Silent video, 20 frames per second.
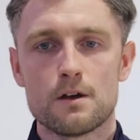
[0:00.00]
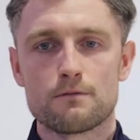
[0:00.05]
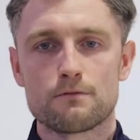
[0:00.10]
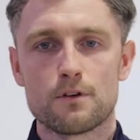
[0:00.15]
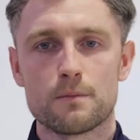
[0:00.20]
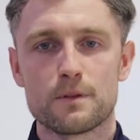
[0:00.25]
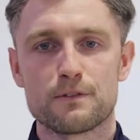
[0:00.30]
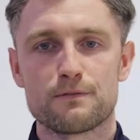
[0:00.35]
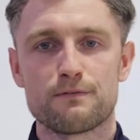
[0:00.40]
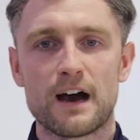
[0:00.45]

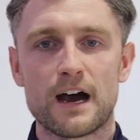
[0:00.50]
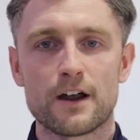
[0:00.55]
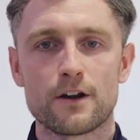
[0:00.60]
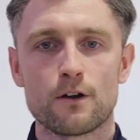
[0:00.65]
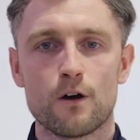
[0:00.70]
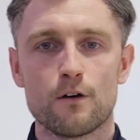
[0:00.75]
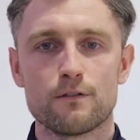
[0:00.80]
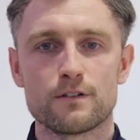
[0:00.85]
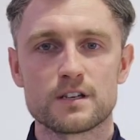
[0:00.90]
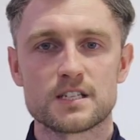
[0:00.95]
the fact
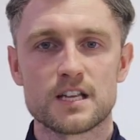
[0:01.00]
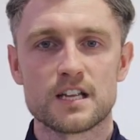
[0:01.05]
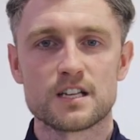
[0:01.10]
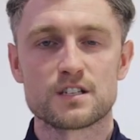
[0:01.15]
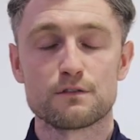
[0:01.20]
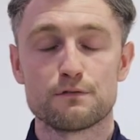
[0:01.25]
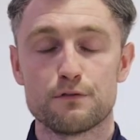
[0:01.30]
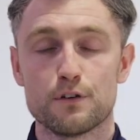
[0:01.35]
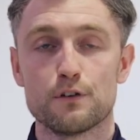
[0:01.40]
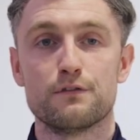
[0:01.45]
of a
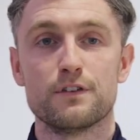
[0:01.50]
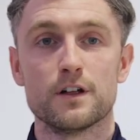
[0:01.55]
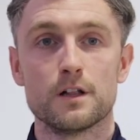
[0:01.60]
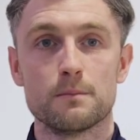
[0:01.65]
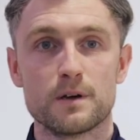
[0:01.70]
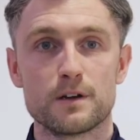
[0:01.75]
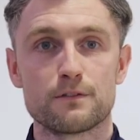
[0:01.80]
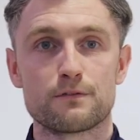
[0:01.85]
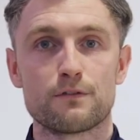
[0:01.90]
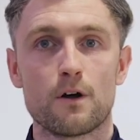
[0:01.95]
sense of
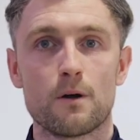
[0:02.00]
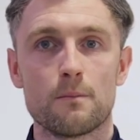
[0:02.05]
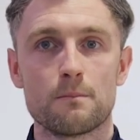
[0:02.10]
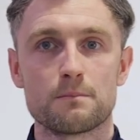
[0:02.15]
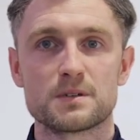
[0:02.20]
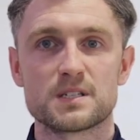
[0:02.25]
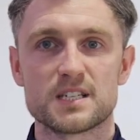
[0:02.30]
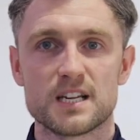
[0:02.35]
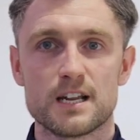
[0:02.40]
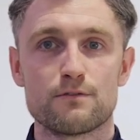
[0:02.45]
fulfillment from
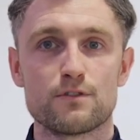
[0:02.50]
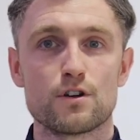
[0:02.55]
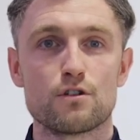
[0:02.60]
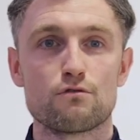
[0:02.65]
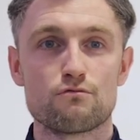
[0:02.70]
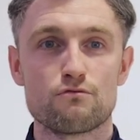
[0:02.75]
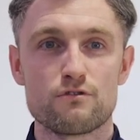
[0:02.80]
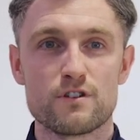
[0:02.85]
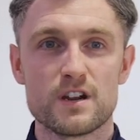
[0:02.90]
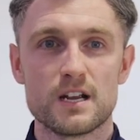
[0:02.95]
delivering a
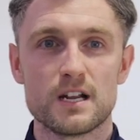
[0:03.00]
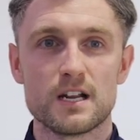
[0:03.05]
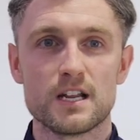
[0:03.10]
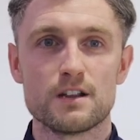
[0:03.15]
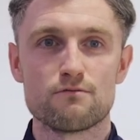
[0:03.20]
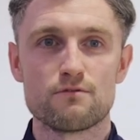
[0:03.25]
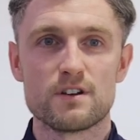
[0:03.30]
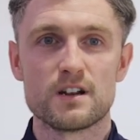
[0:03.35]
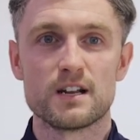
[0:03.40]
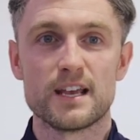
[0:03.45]

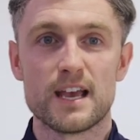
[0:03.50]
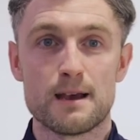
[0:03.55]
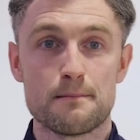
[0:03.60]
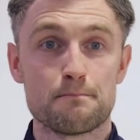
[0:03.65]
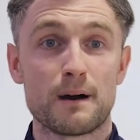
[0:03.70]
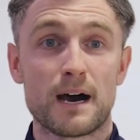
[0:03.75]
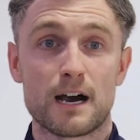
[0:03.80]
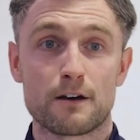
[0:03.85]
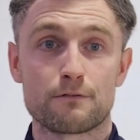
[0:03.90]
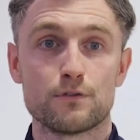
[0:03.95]
really, really
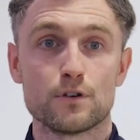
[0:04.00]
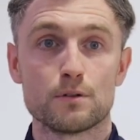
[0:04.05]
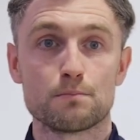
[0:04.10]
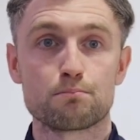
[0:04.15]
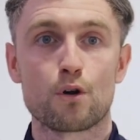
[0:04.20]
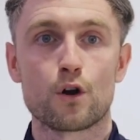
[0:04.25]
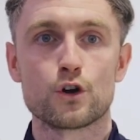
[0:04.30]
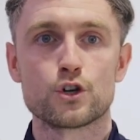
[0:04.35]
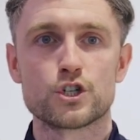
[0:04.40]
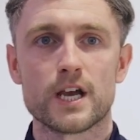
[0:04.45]
impactful
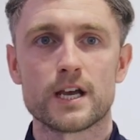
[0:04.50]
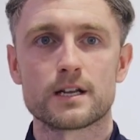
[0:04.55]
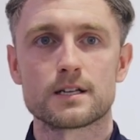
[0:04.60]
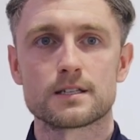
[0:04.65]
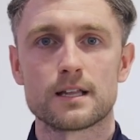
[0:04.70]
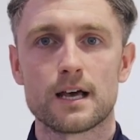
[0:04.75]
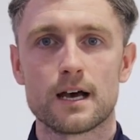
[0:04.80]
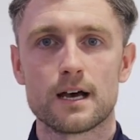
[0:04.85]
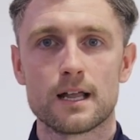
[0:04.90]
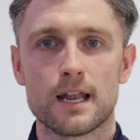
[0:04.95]
project
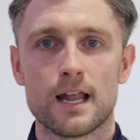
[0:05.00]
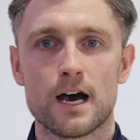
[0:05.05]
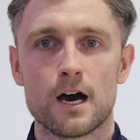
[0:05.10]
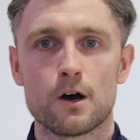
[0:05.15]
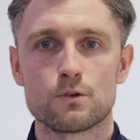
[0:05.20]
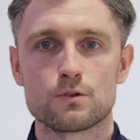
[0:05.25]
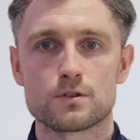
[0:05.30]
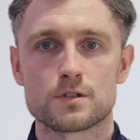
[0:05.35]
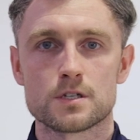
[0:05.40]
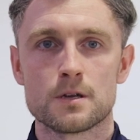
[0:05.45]
that
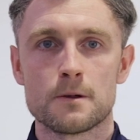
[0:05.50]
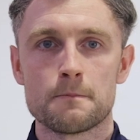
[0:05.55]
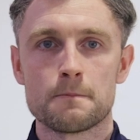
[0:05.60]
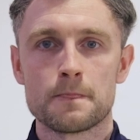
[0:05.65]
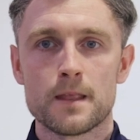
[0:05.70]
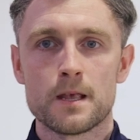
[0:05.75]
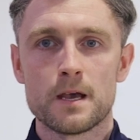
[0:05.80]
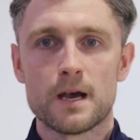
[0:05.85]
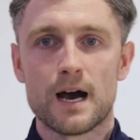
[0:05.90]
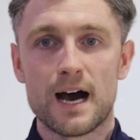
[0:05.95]
allows
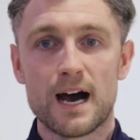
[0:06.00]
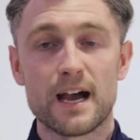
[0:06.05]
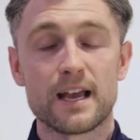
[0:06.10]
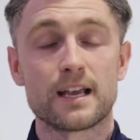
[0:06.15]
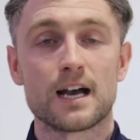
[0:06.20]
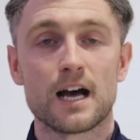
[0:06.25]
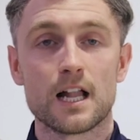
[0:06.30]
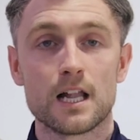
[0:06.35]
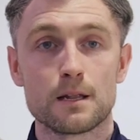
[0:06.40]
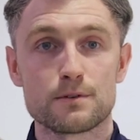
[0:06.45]
high
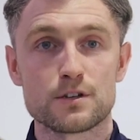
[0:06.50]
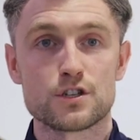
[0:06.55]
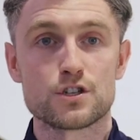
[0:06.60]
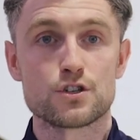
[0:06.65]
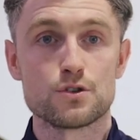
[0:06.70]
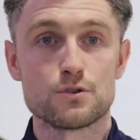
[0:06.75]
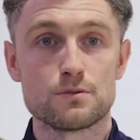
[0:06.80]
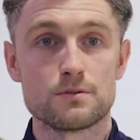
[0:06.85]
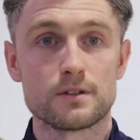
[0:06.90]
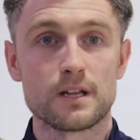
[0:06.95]
caliber
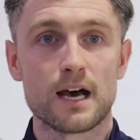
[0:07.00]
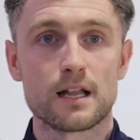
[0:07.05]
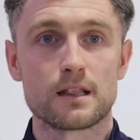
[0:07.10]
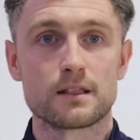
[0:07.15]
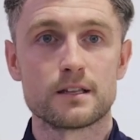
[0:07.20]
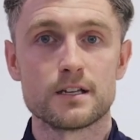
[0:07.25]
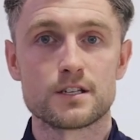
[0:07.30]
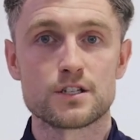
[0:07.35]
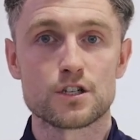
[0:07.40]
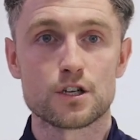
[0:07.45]
student
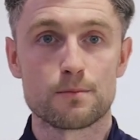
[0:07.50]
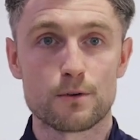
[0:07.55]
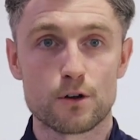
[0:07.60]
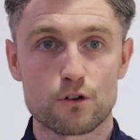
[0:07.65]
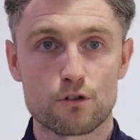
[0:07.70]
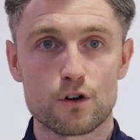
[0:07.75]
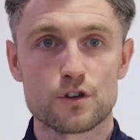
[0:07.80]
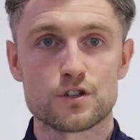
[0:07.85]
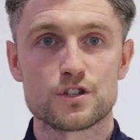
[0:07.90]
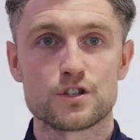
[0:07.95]
athletes to come
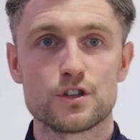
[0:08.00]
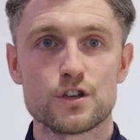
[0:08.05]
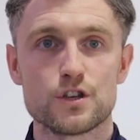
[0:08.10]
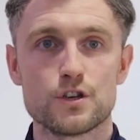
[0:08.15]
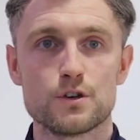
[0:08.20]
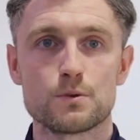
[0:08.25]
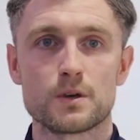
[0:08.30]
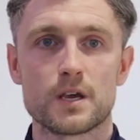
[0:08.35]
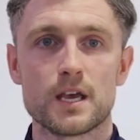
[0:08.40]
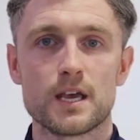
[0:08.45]
across to
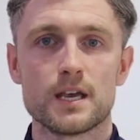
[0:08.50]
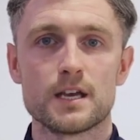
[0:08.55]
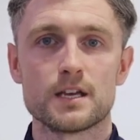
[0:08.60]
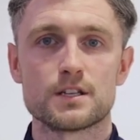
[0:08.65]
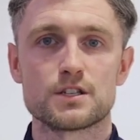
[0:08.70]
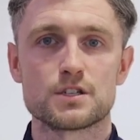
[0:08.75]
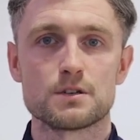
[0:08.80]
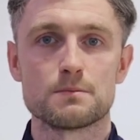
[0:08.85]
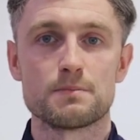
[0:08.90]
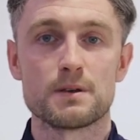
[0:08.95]
the
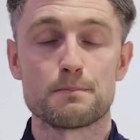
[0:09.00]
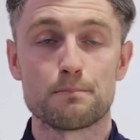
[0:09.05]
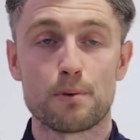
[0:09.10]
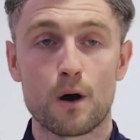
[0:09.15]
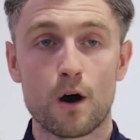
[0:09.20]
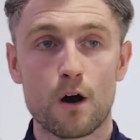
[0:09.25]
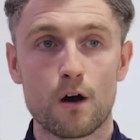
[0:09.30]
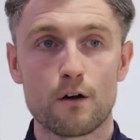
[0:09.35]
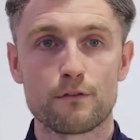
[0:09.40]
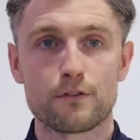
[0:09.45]
UK, to be
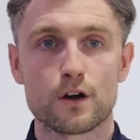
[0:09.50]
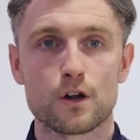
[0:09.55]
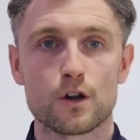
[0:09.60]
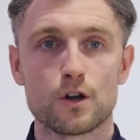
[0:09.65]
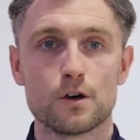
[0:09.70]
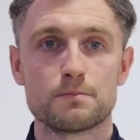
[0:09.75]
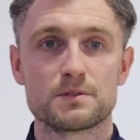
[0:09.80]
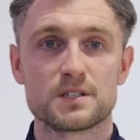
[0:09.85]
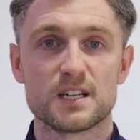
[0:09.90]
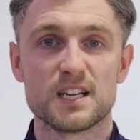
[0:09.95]
part of the
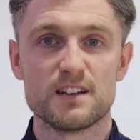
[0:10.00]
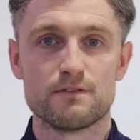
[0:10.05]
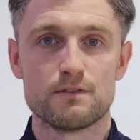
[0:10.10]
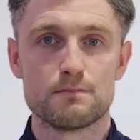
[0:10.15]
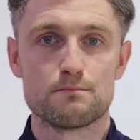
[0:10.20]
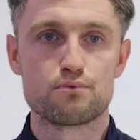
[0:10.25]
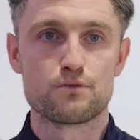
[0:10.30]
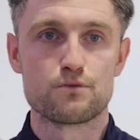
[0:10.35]
club, to live and